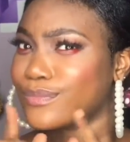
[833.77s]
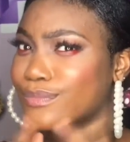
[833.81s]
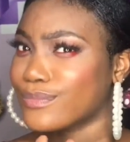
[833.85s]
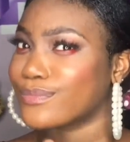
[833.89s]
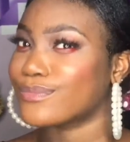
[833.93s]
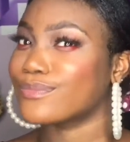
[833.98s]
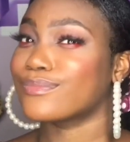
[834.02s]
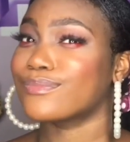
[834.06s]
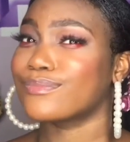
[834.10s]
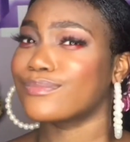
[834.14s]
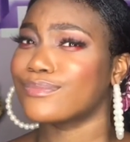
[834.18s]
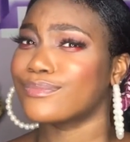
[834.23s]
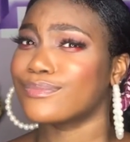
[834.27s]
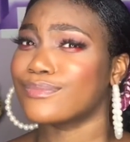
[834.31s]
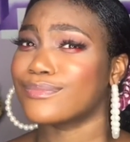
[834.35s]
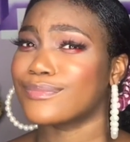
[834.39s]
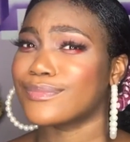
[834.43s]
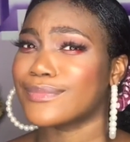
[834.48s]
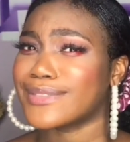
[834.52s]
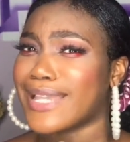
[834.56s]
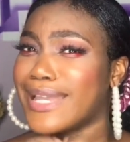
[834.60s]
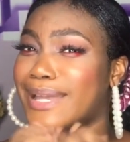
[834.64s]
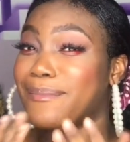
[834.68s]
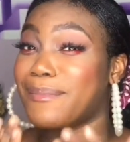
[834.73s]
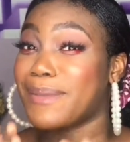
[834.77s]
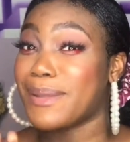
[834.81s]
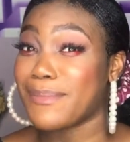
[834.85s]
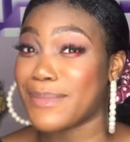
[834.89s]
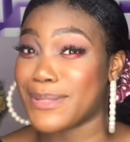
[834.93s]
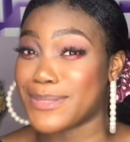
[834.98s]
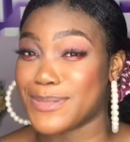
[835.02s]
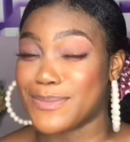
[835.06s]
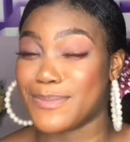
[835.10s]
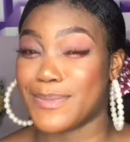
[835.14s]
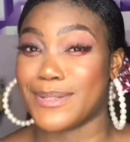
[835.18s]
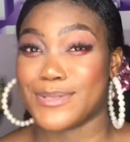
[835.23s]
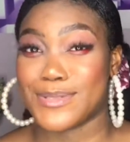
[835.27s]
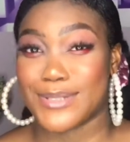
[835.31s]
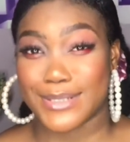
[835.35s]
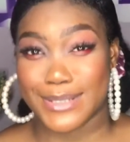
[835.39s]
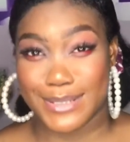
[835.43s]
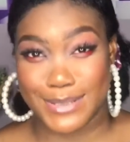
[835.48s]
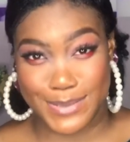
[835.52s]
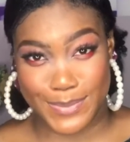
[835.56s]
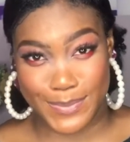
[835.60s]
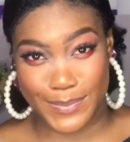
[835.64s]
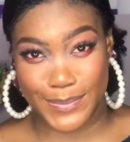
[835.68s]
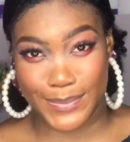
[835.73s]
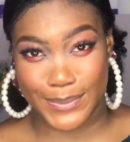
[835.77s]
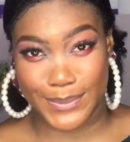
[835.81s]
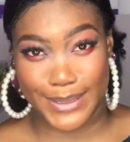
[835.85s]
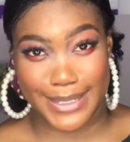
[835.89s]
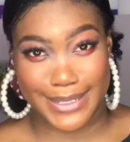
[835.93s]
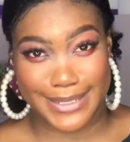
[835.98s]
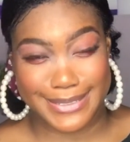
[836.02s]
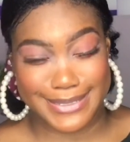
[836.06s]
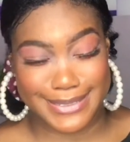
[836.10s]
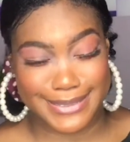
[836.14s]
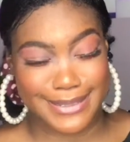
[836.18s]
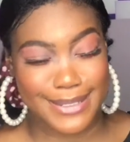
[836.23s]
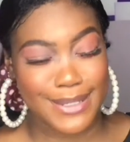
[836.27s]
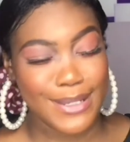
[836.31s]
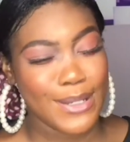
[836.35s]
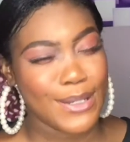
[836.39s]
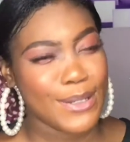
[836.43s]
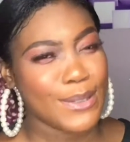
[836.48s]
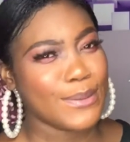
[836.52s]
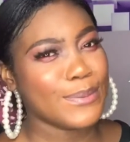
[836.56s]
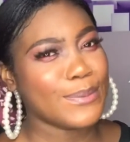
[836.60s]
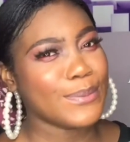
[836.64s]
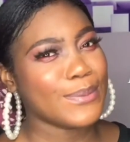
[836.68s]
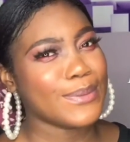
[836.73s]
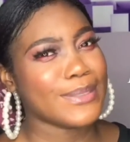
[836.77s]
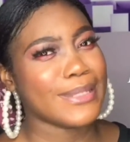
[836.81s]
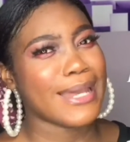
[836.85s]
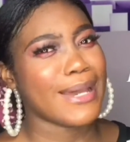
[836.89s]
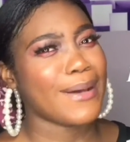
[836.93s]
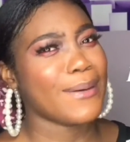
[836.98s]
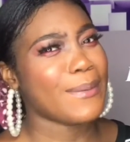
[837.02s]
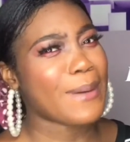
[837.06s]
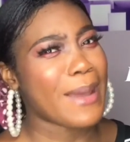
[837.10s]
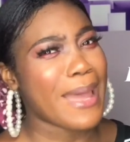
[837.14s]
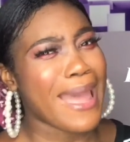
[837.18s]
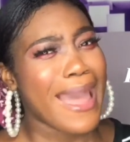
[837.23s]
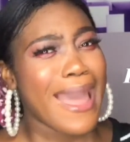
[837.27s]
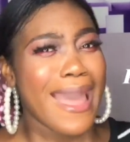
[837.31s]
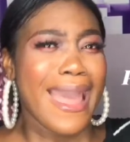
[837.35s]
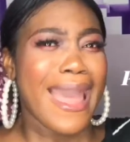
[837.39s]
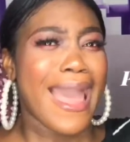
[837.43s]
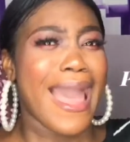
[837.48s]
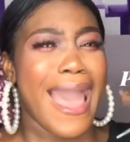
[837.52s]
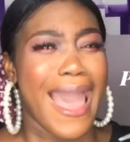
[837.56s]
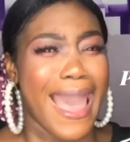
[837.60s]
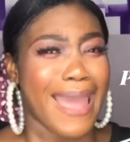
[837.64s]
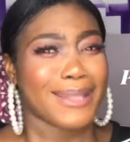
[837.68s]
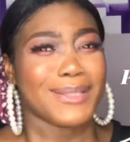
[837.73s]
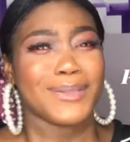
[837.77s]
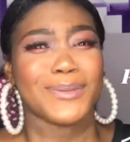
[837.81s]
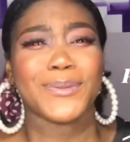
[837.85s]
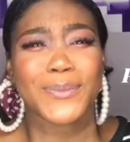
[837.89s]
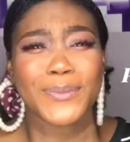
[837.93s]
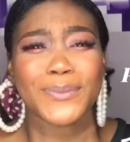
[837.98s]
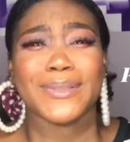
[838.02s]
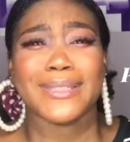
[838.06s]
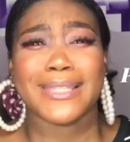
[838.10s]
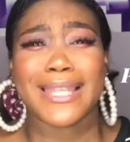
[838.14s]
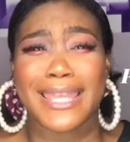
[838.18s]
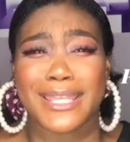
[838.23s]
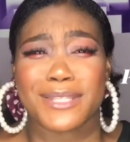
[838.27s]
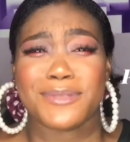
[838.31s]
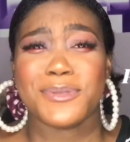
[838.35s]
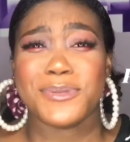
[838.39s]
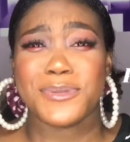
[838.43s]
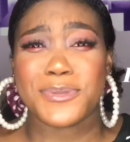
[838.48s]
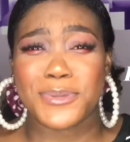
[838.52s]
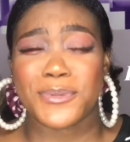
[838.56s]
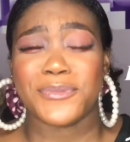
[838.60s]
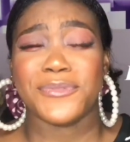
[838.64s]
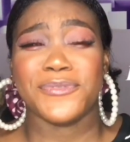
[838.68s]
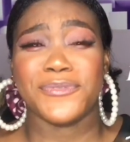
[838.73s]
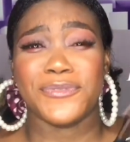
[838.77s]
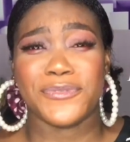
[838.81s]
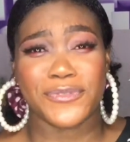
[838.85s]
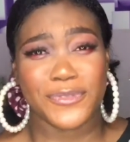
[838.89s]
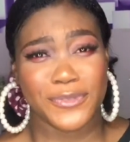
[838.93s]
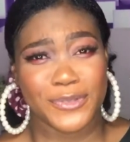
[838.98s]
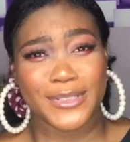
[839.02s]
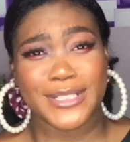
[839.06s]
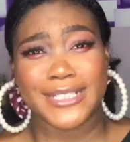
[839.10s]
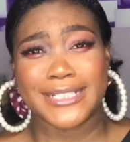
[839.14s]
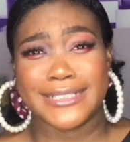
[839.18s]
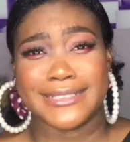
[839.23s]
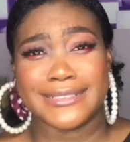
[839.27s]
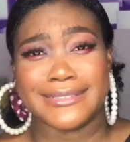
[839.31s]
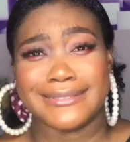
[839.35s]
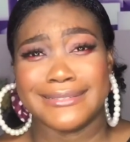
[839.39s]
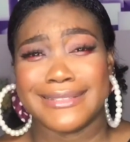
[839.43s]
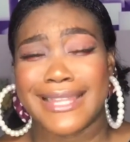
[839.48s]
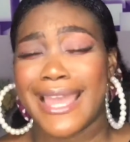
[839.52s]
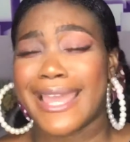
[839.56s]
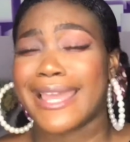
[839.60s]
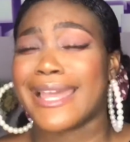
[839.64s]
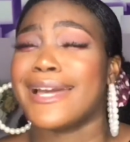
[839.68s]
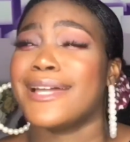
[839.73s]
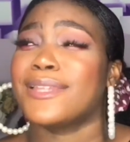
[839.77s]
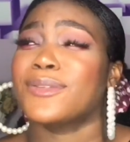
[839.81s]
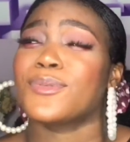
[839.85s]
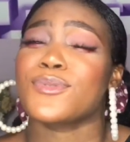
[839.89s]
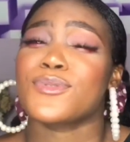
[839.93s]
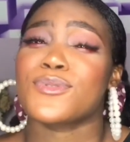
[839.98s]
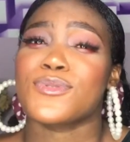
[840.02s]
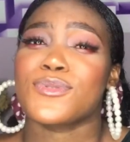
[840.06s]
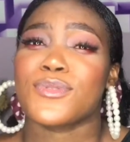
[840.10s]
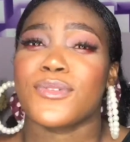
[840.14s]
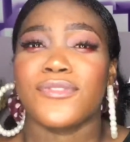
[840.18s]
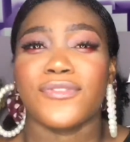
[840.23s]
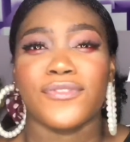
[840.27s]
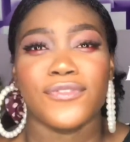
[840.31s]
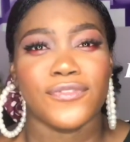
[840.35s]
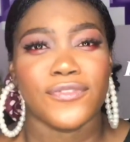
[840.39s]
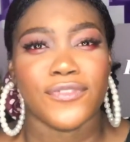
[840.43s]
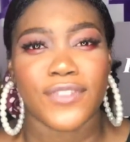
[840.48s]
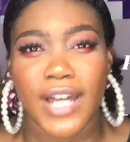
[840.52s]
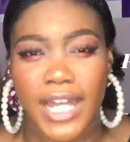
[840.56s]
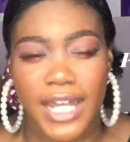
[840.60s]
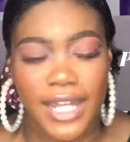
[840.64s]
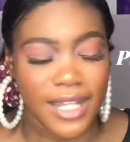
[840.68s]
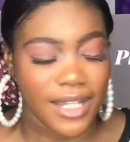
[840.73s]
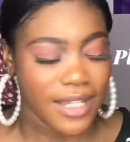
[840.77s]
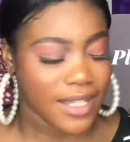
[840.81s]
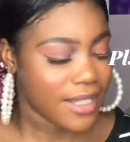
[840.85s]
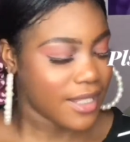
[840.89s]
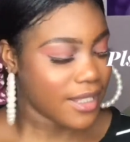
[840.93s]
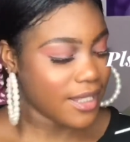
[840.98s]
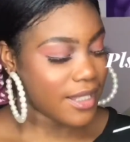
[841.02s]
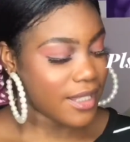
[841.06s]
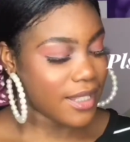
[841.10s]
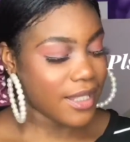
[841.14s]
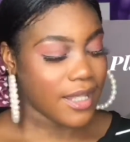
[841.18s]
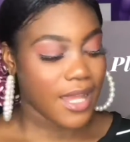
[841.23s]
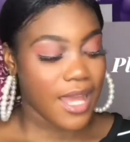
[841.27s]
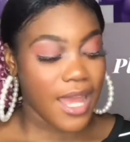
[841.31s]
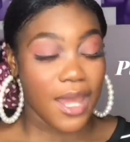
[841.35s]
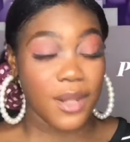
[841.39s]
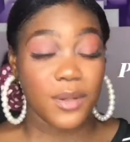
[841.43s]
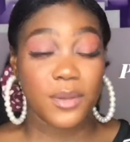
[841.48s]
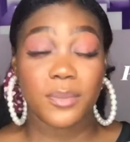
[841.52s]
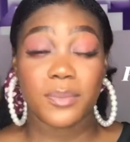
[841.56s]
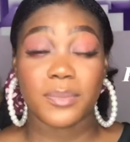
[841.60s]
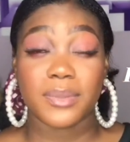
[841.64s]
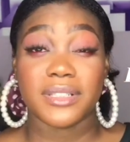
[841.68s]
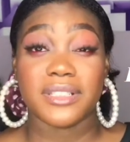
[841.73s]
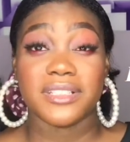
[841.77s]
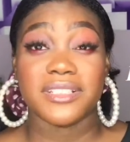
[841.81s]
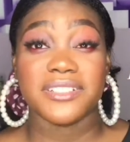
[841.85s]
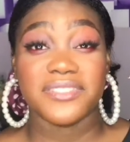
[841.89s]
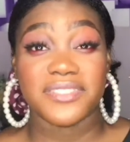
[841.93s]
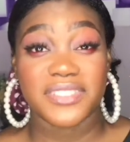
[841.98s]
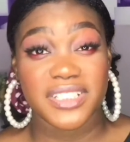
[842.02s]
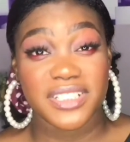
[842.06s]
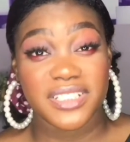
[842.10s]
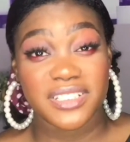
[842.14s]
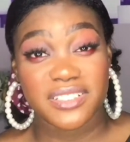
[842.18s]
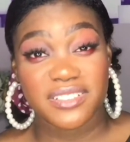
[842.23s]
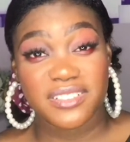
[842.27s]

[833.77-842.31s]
Am I meant to be attracted to poor guys? No, now I don't like suffering. I cannot suffer. I don't believe in